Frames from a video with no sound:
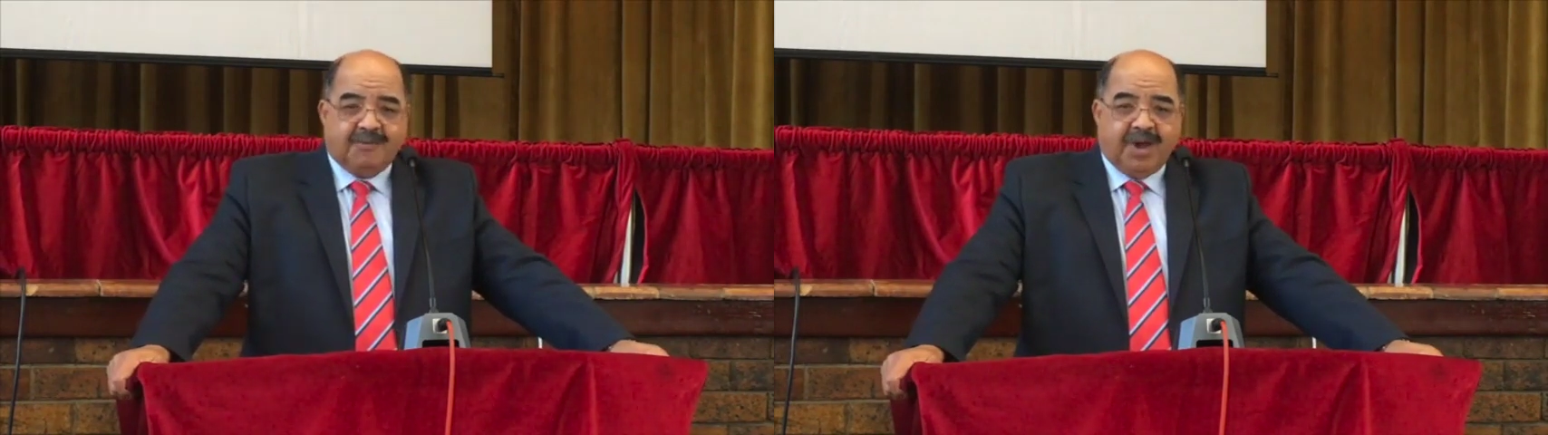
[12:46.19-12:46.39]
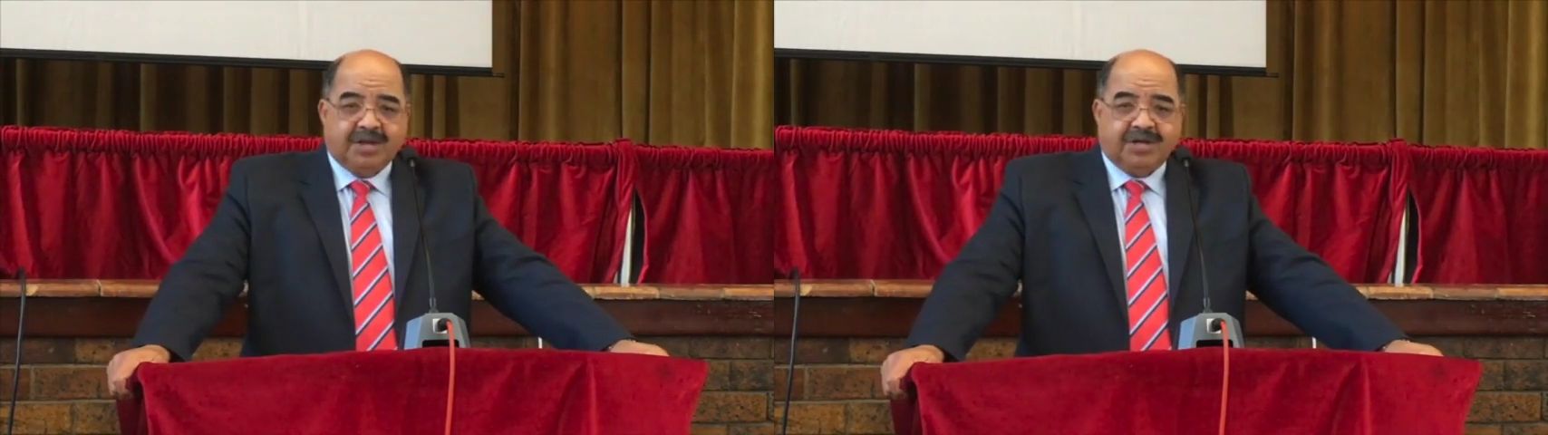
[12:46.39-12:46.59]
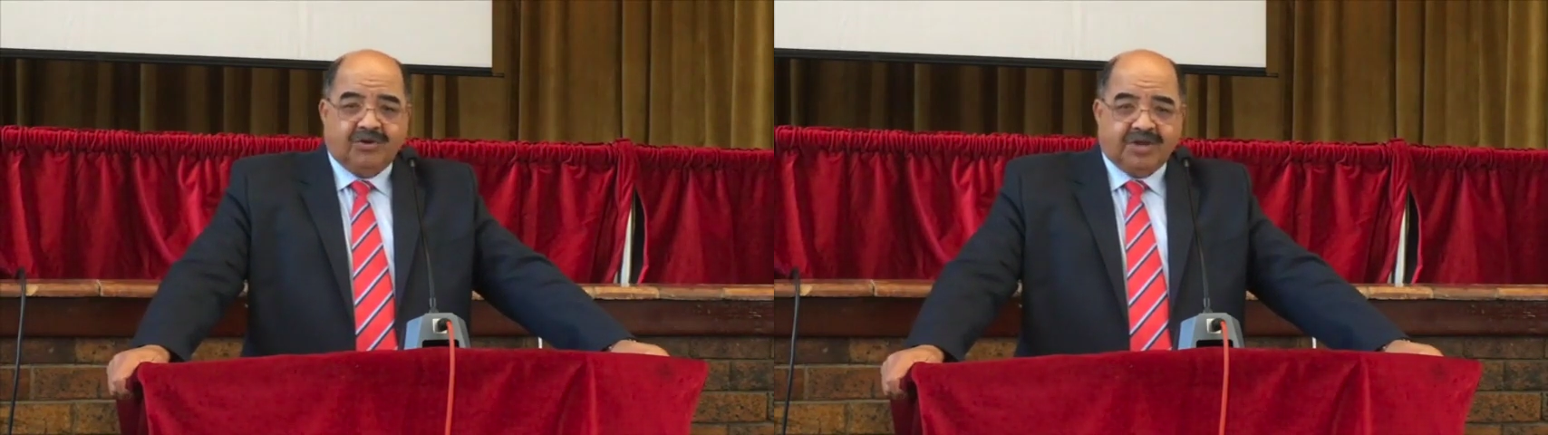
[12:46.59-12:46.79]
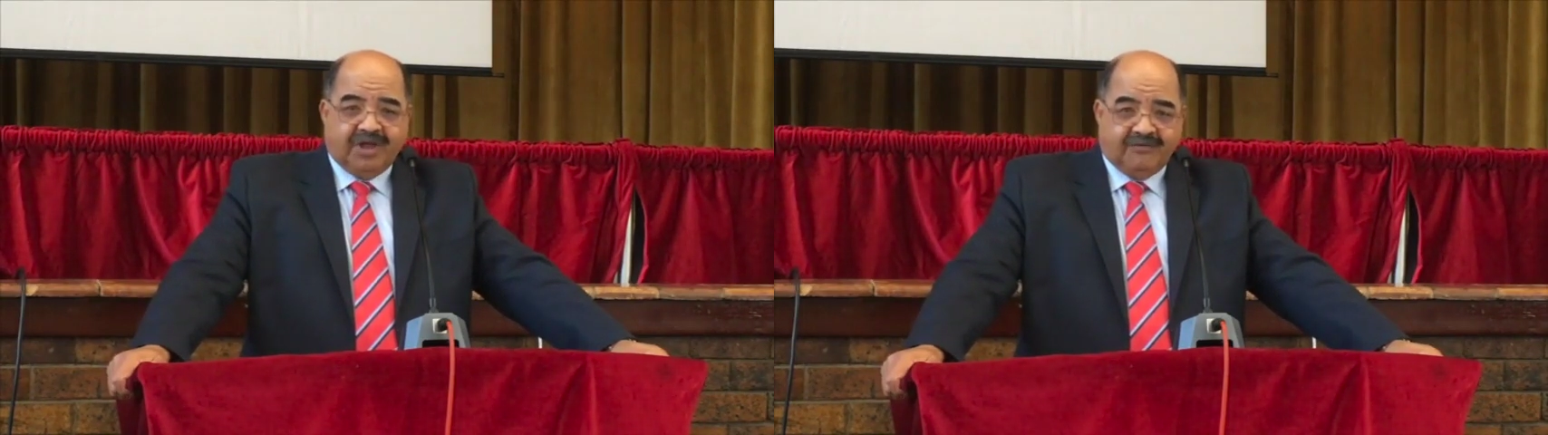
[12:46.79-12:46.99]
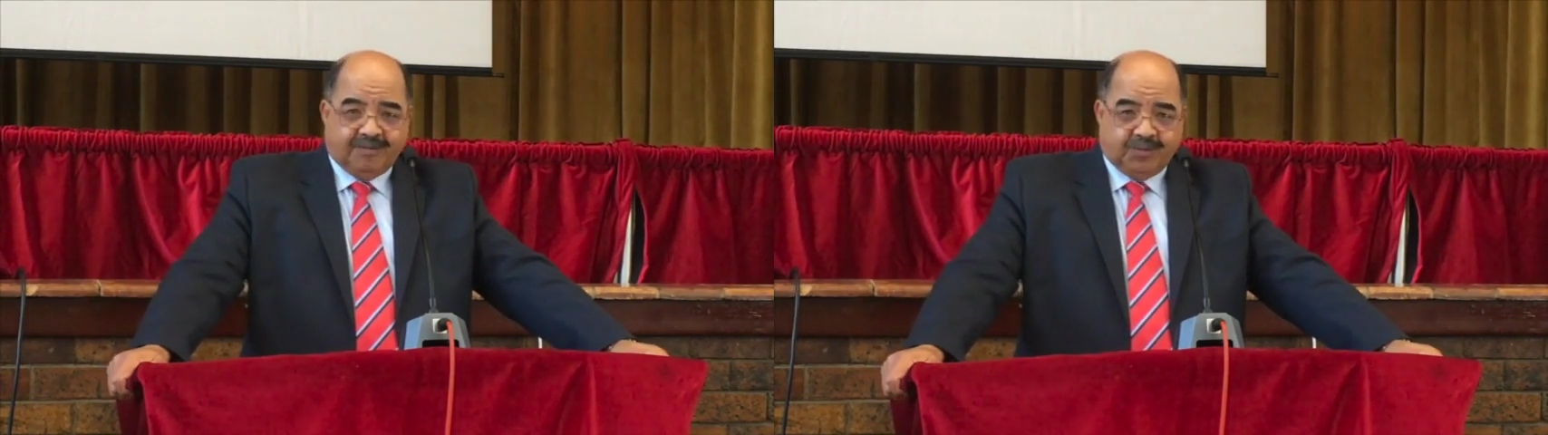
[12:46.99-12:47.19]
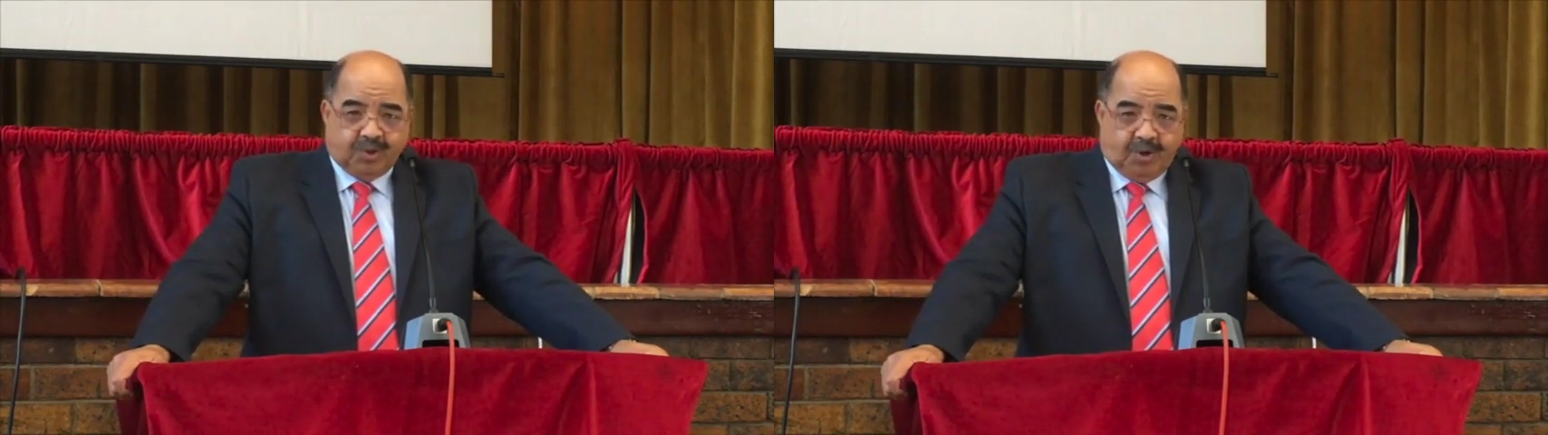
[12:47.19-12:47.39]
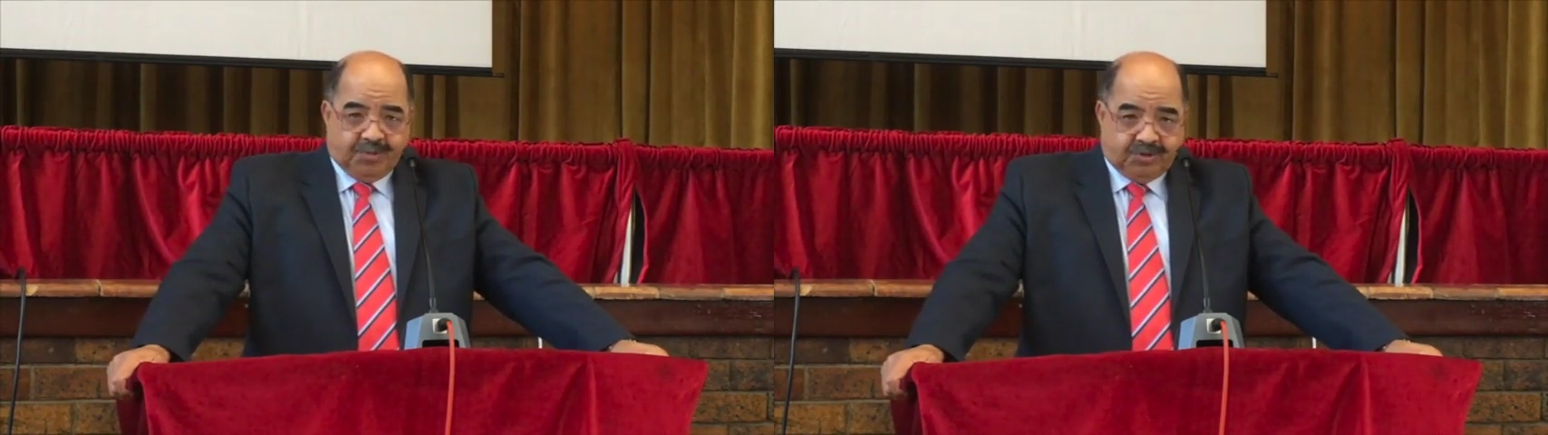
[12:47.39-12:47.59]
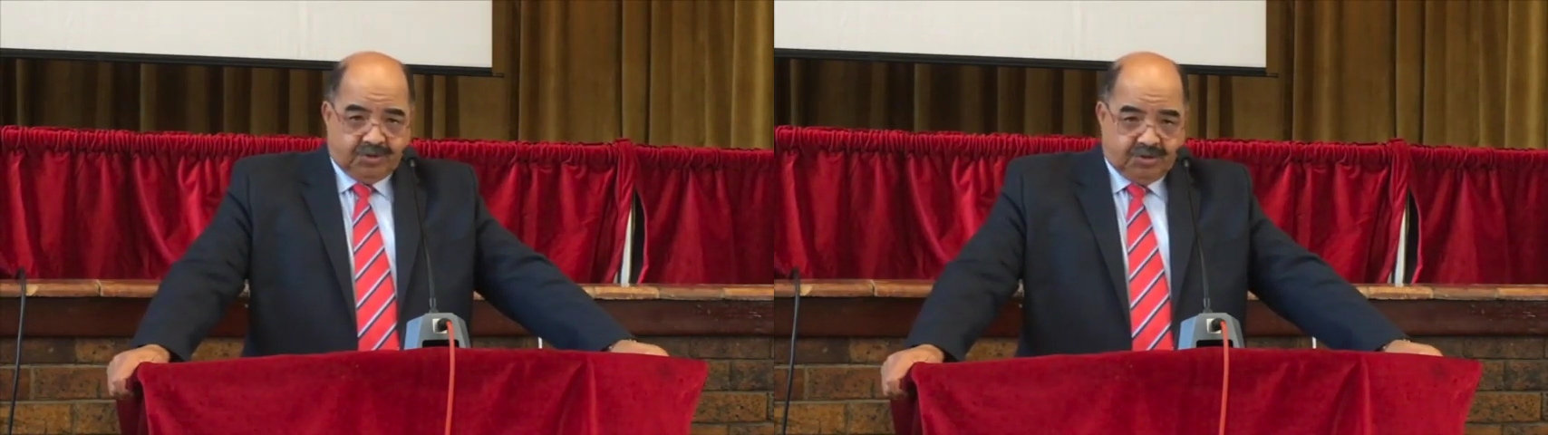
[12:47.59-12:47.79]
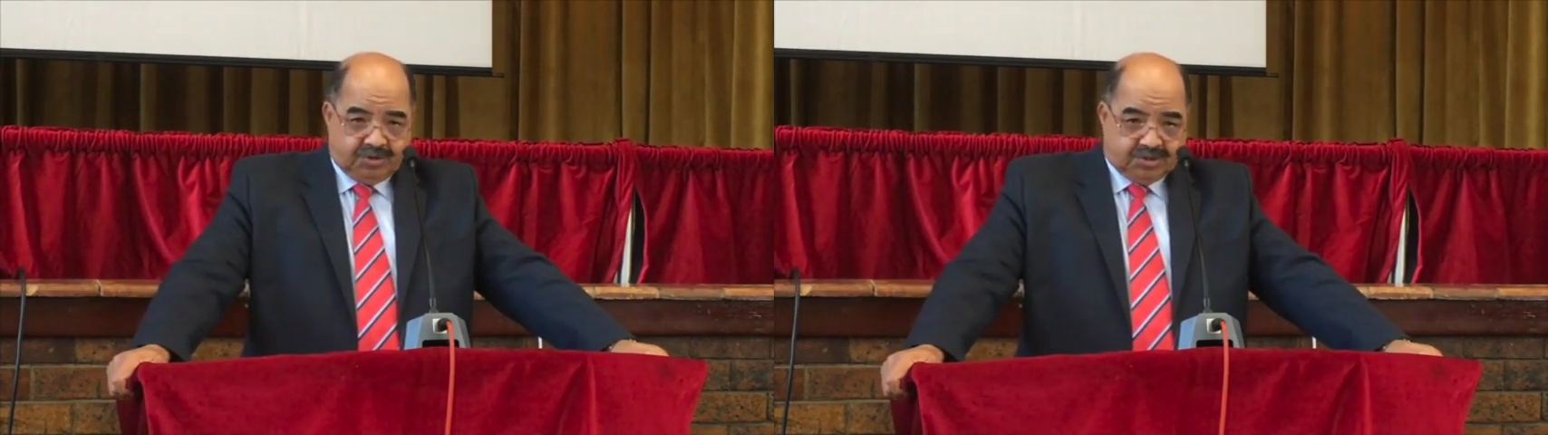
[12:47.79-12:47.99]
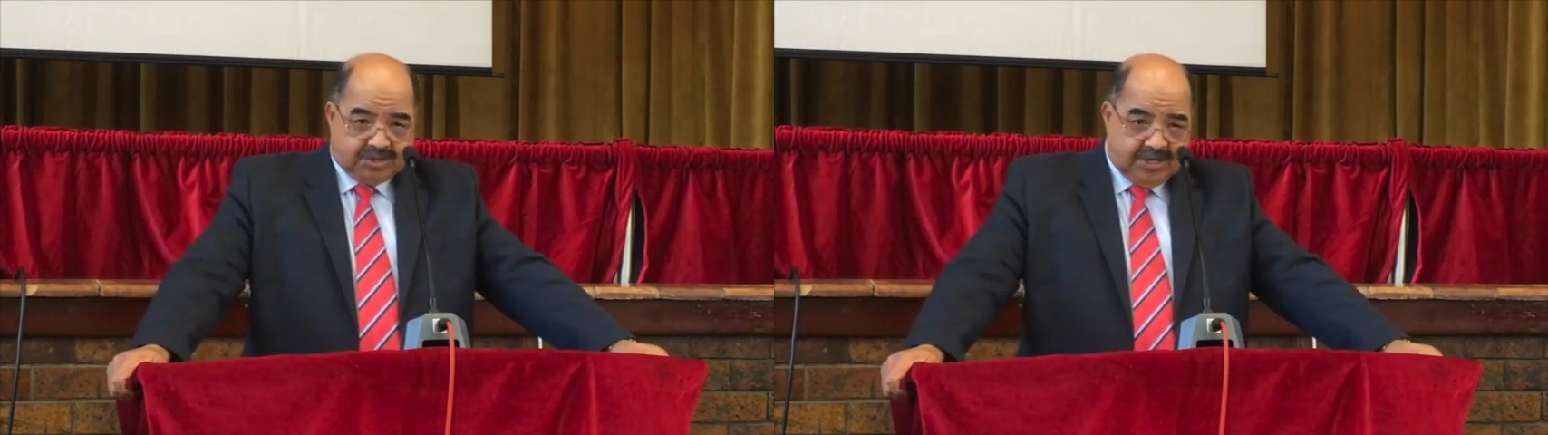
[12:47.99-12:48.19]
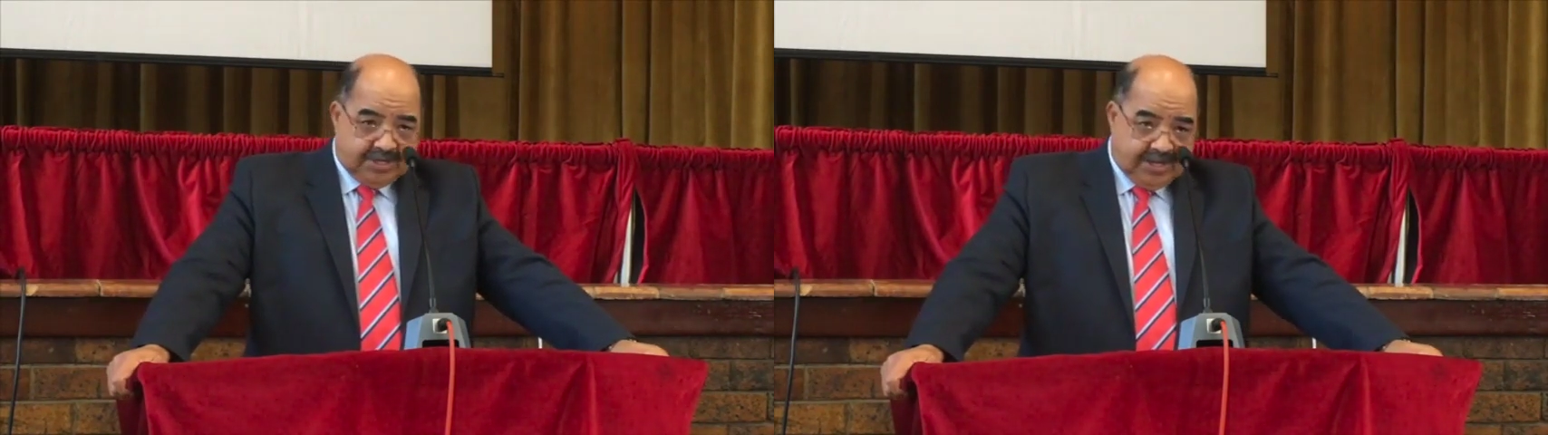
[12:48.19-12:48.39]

I might not have an opportunity to say it